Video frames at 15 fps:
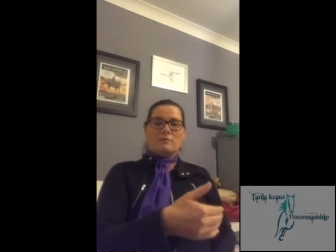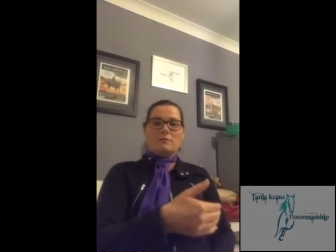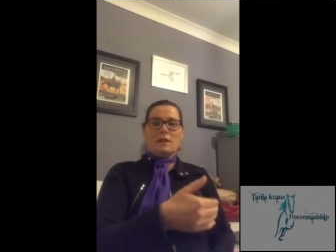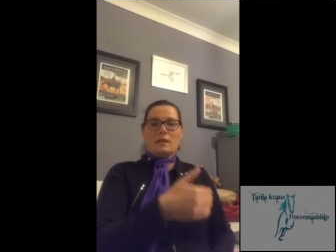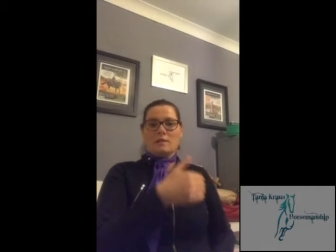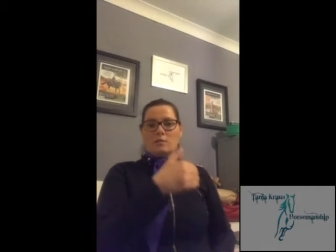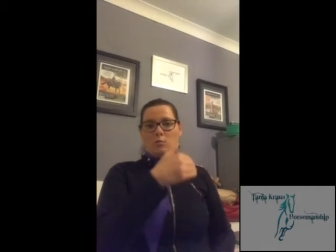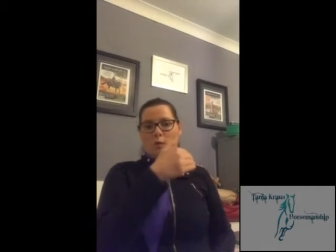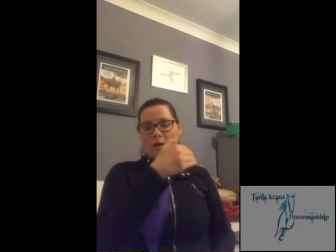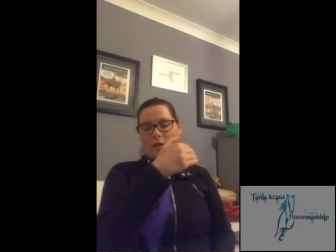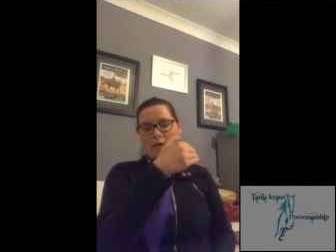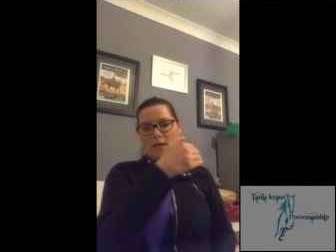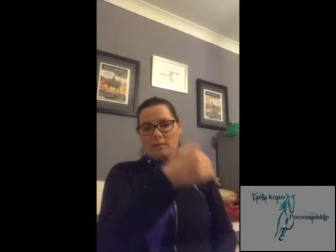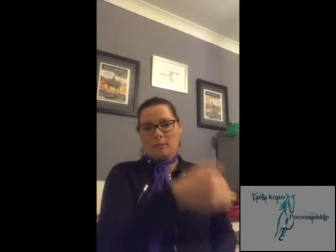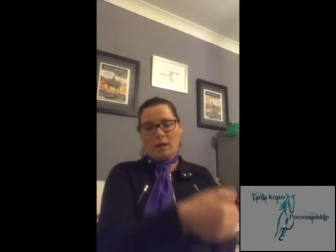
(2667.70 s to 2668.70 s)
next
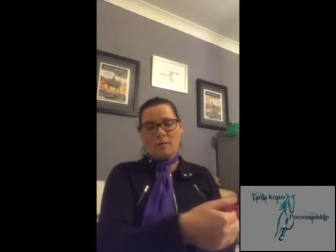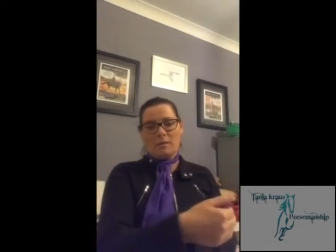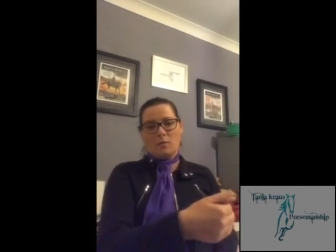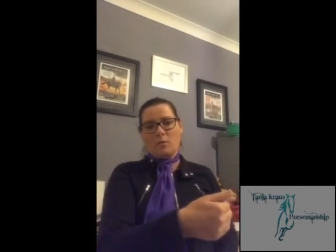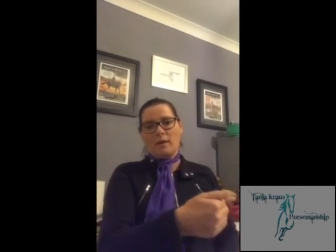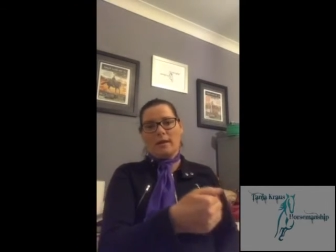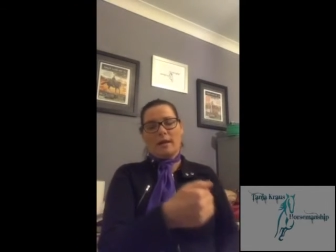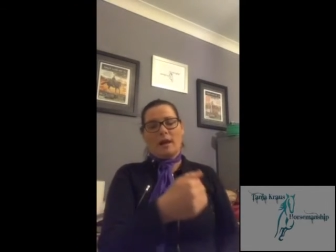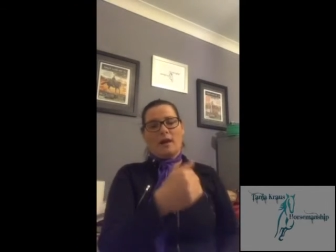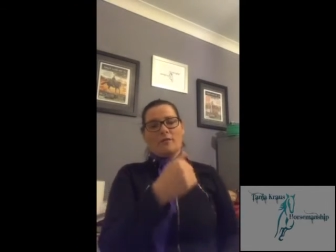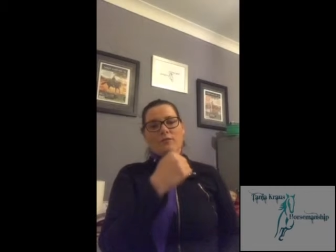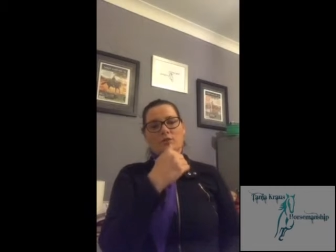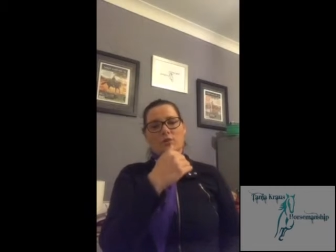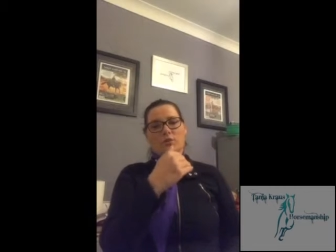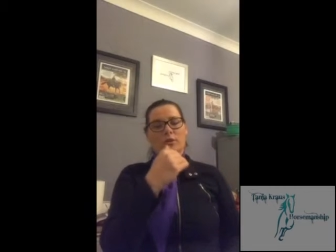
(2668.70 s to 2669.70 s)
week and maybe the week
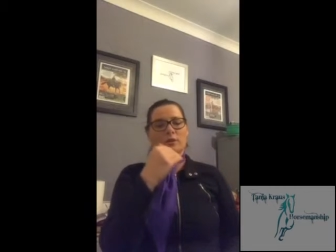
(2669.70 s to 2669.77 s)
after.